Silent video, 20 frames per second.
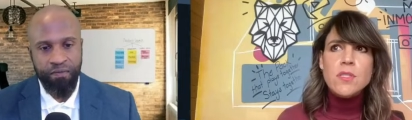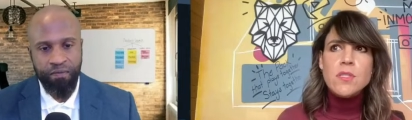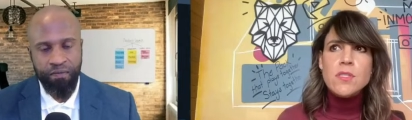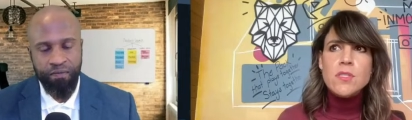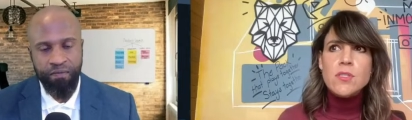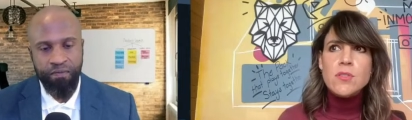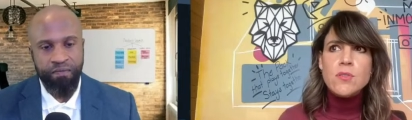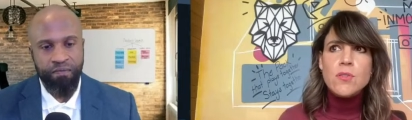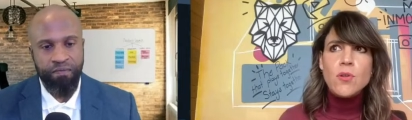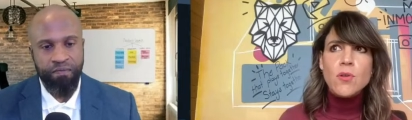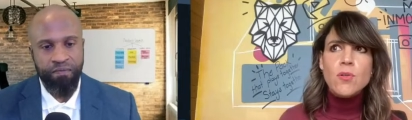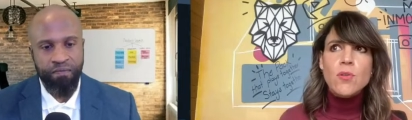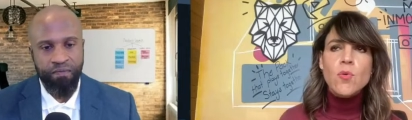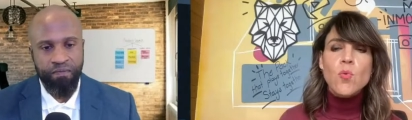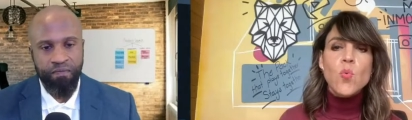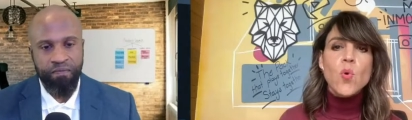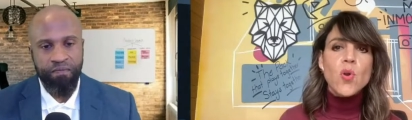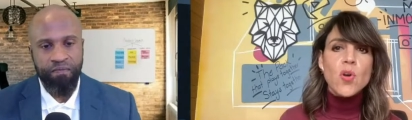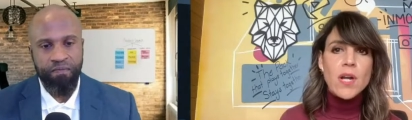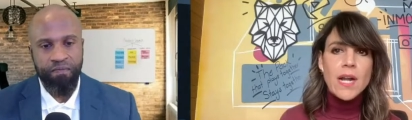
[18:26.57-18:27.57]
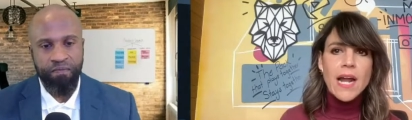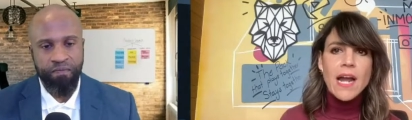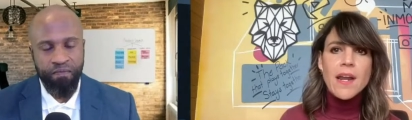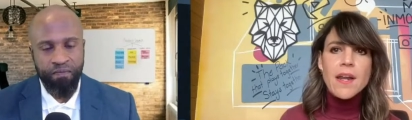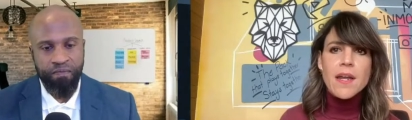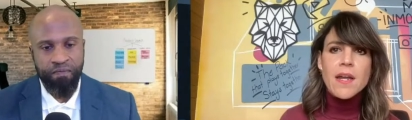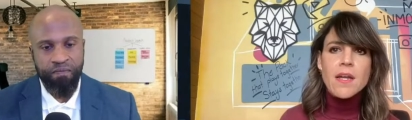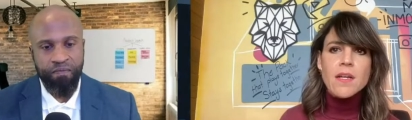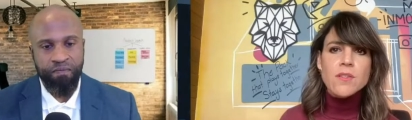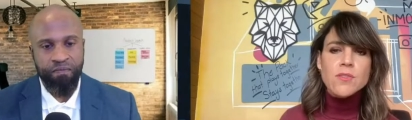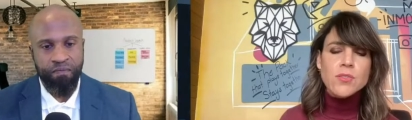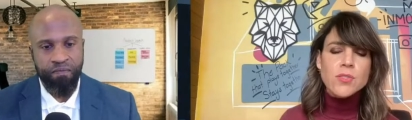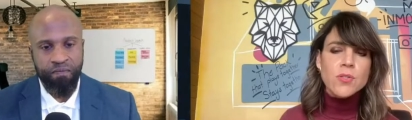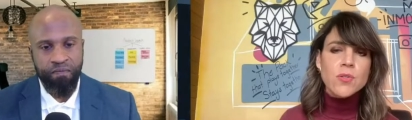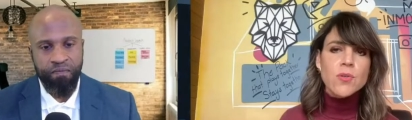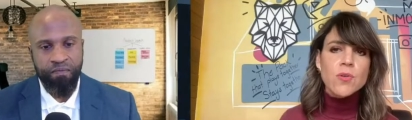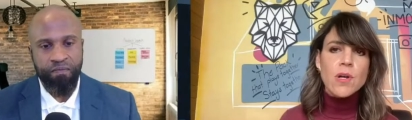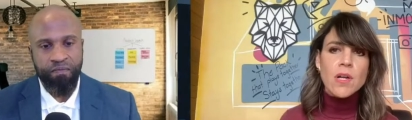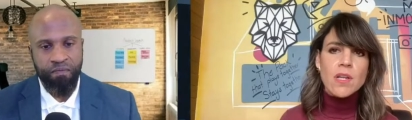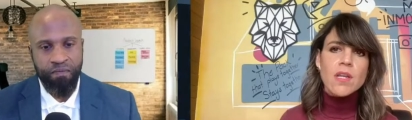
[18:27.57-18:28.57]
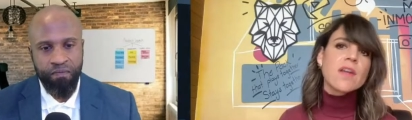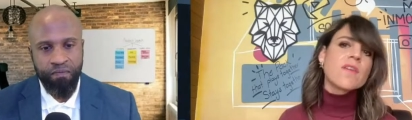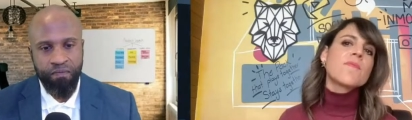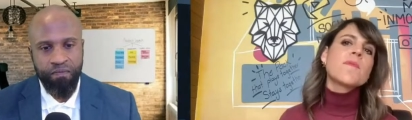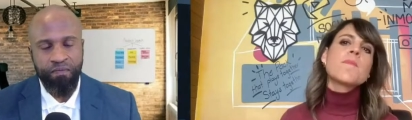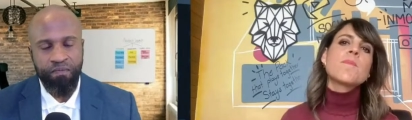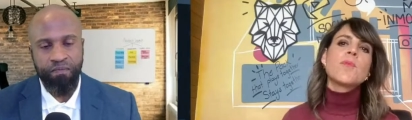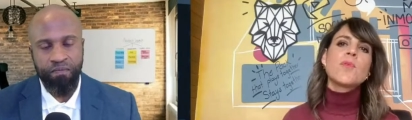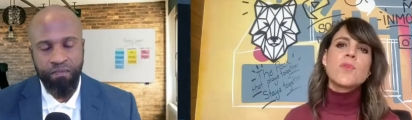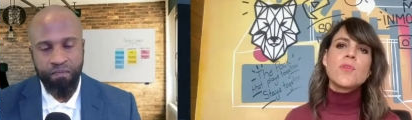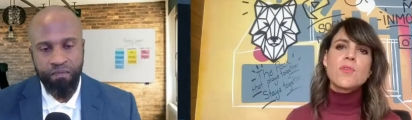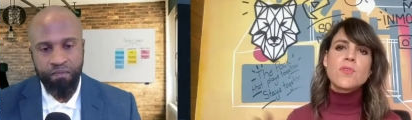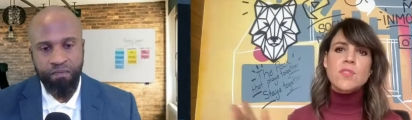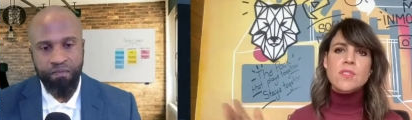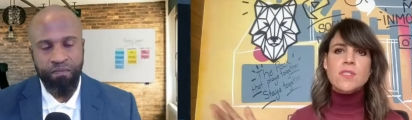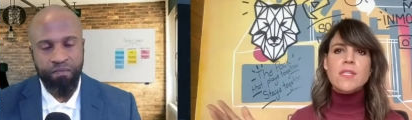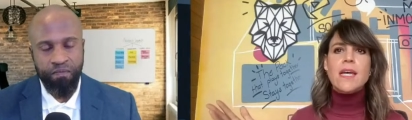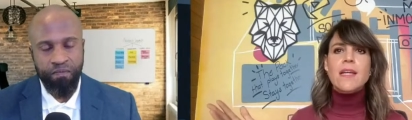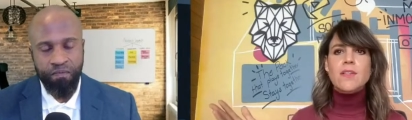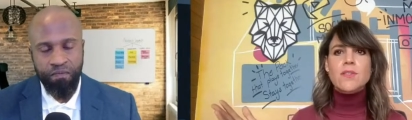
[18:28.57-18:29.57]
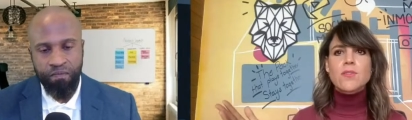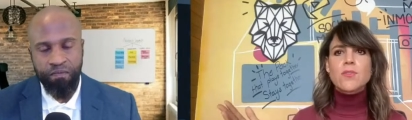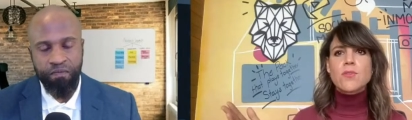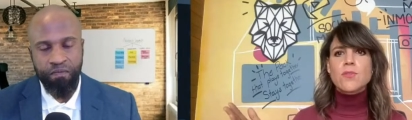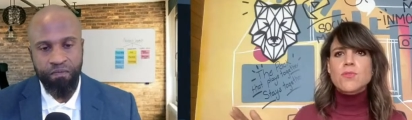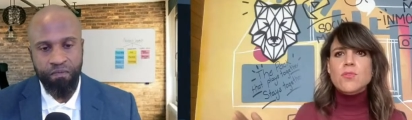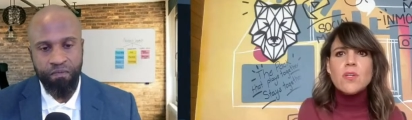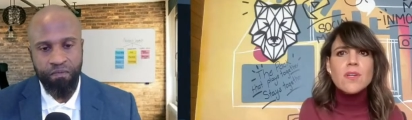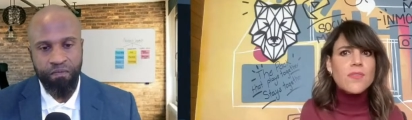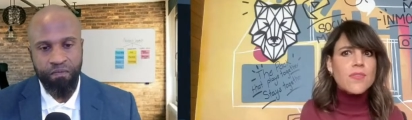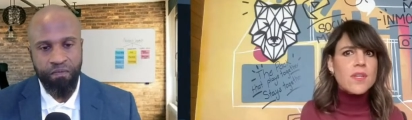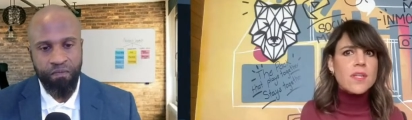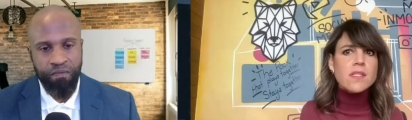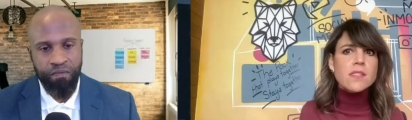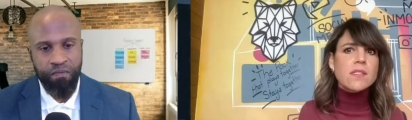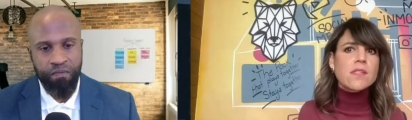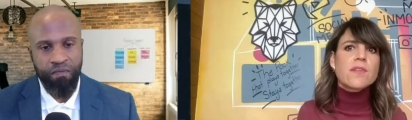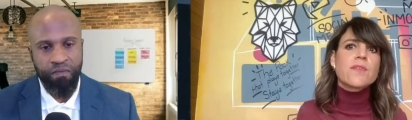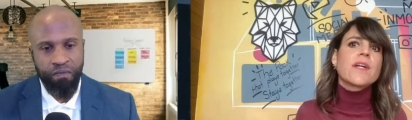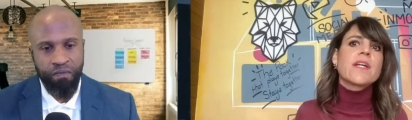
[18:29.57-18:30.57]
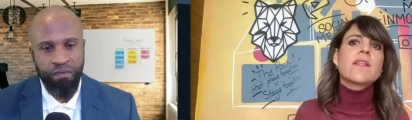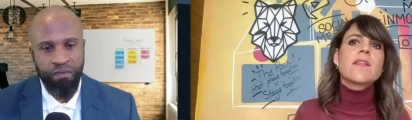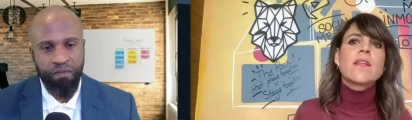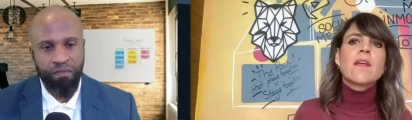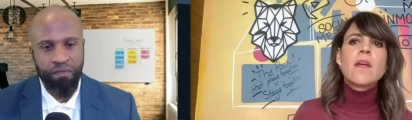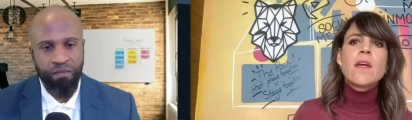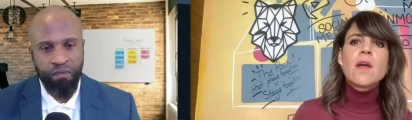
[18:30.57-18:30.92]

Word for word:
Speaker 1: It's called Workana. So a lot of people uses that too. So I think it's a great